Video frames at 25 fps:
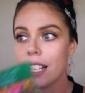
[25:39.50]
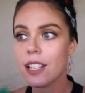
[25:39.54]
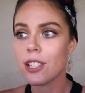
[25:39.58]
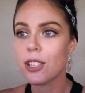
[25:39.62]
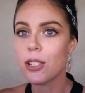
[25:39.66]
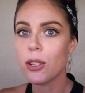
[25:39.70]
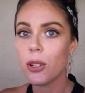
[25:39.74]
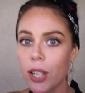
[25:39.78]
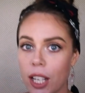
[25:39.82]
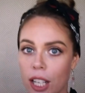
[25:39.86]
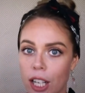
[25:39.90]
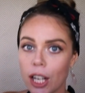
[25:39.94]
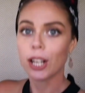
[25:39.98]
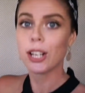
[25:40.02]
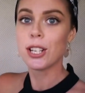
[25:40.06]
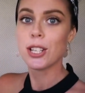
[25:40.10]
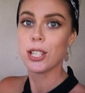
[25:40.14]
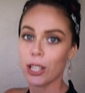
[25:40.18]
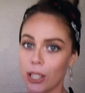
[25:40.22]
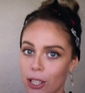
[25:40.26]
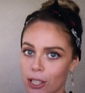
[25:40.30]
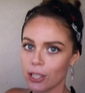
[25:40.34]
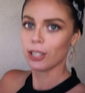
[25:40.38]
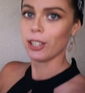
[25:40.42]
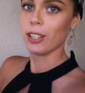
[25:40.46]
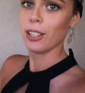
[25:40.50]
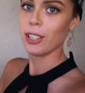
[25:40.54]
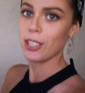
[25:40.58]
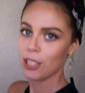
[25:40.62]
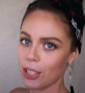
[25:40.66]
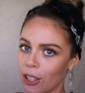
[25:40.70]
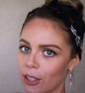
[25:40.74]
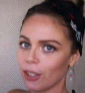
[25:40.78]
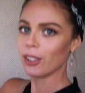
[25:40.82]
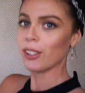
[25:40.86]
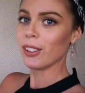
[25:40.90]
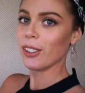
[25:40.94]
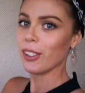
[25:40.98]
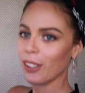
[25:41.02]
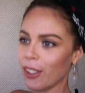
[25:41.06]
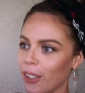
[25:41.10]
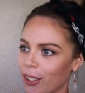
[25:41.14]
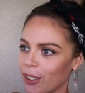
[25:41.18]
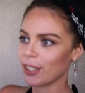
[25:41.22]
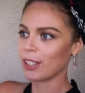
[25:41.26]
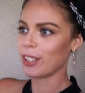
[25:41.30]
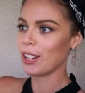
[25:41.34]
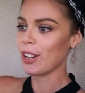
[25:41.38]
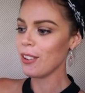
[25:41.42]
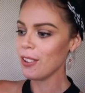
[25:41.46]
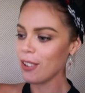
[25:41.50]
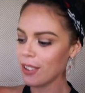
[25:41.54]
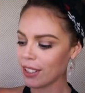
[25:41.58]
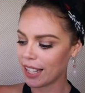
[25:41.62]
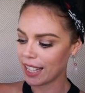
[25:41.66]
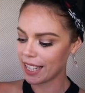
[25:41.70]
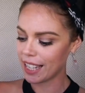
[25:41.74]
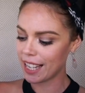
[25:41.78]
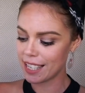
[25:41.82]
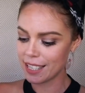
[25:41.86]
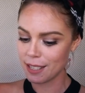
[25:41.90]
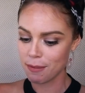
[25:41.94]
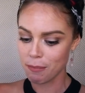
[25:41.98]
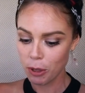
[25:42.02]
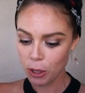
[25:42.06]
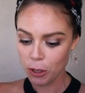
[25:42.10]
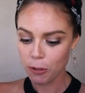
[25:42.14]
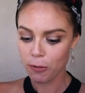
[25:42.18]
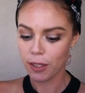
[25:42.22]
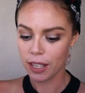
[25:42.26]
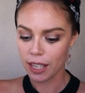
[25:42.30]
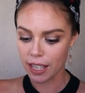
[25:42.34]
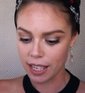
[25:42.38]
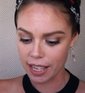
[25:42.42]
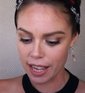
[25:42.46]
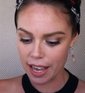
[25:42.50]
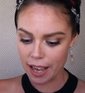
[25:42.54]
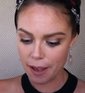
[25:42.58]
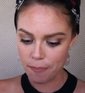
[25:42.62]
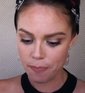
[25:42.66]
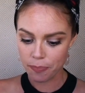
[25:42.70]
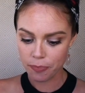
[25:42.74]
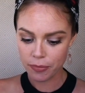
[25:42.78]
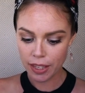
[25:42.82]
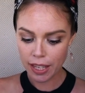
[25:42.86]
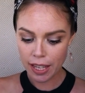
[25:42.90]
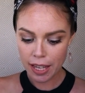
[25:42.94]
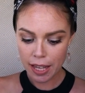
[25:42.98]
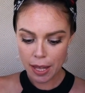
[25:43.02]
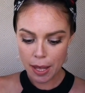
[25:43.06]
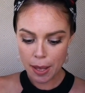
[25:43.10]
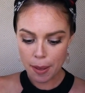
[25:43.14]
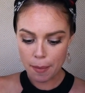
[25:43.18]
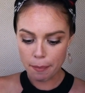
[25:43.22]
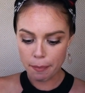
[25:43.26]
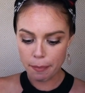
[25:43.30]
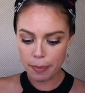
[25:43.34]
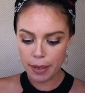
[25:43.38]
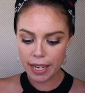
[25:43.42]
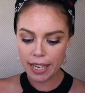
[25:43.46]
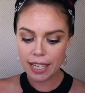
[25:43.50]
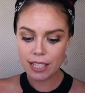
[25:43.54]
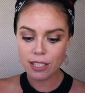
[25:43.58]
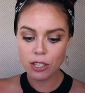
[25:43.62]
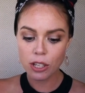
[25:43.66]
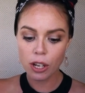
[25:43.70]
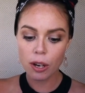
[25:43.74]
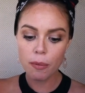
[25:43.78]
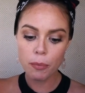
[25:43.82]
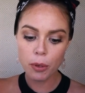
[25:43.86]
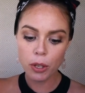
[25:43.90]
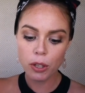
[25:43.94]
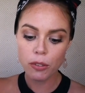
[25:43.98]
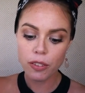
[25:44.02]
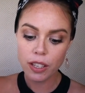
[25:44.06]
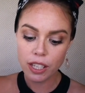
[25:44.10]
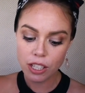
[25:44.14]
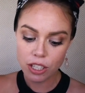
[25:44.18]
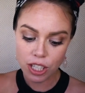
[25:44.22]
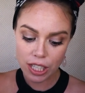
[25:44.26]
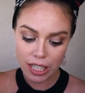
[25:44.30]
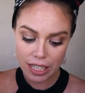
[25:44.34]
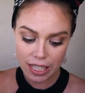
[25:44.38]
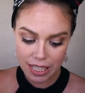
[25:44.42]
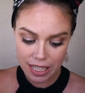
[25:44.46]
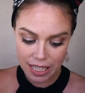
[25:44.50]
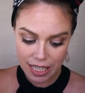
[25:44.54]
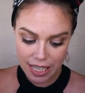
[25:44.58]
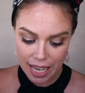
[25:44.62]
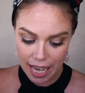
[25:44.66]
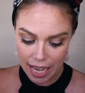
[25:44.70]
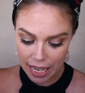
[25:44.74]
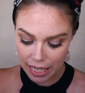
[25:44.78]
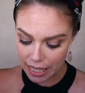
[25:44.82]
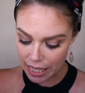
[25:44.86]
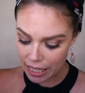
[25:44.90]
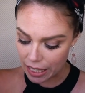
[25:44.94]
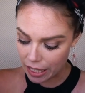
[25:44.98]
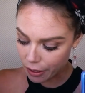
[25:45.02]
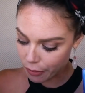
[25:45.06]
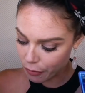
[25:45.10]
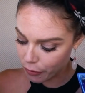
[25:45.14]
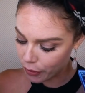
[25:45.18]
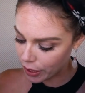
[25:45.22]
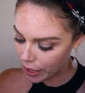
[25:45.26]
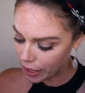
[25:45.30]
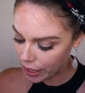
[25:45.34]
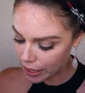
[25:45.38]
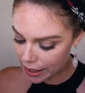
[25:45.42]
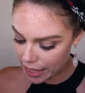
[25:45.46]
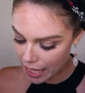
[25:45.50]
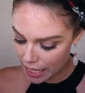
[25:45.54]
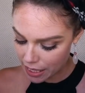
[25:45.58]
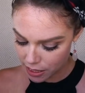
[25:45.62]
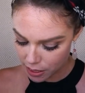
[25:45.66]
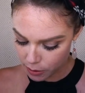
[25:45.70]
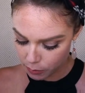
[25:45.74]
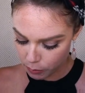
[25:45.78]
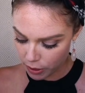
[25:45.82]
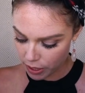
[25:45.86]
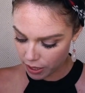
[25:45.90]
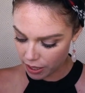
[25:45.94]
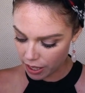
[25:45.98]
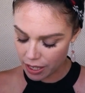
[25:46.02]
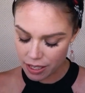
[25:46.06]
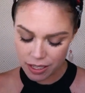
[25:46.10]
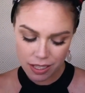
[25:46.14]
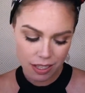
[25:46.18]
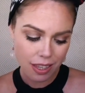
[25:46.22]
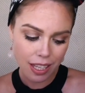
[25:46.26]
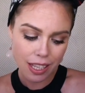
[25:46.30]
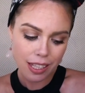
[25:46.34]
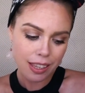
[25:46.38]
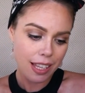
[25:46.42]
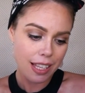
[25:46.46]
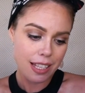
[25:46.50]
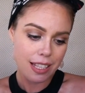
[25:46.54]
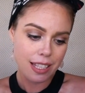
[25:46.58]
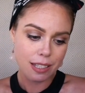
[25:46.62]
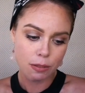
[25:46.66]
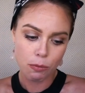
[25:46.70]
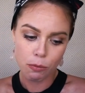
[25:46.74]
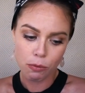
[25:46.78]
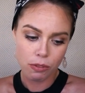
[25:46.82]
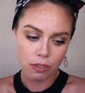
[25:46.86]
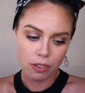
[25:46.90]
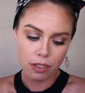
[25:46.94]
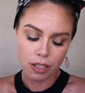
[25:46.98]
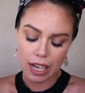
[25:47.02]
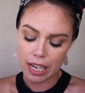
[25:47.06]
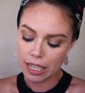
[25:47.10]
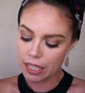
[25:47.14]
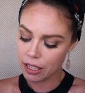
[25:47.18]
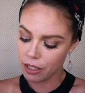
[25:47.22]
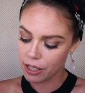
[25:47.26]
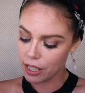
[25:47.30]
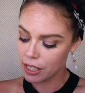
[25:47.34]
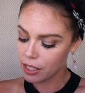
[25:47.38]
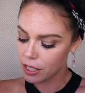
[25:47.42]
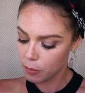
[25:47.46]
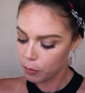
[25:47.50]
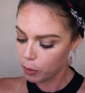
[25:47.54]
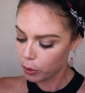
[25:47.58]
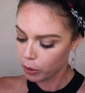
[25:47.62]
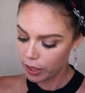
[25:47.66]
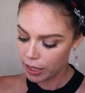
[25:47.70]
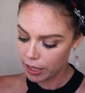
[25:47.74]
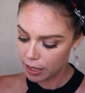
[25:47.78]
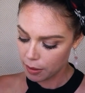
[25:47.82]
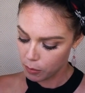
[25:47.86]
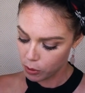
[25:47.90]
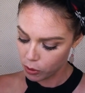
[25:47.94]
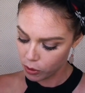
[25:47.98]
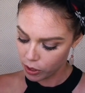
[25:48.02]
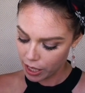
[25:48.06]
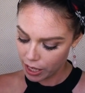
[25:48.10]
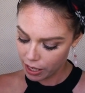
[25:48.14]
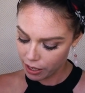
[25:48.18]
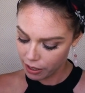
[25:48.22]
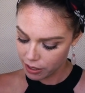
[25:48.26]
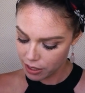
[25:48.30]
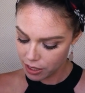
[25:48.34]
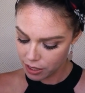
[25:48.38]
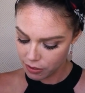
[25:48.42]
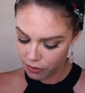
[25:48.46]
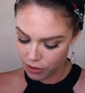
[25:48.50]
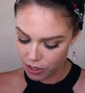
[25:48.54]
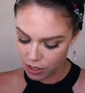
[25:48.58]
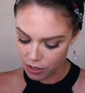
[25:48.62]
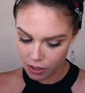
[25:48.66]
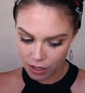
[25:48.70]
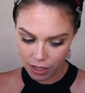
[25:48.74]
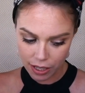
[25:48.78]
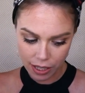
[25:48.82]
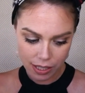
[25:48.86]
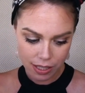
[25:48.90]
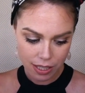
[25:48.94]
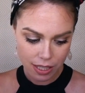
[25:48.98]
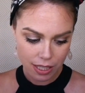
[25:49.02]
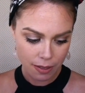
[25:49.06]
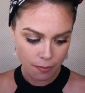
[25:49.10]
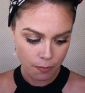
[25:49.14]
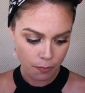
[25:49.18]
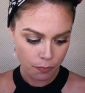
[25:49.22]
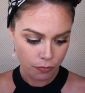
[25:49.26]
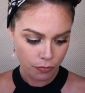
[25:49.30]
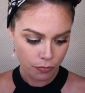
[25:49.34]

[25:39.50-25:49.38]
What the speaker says: it sorted. You know, like he's moving again, but he's not moving just yet. And I feel like that's where, I don't need to pull any more cards for you guys.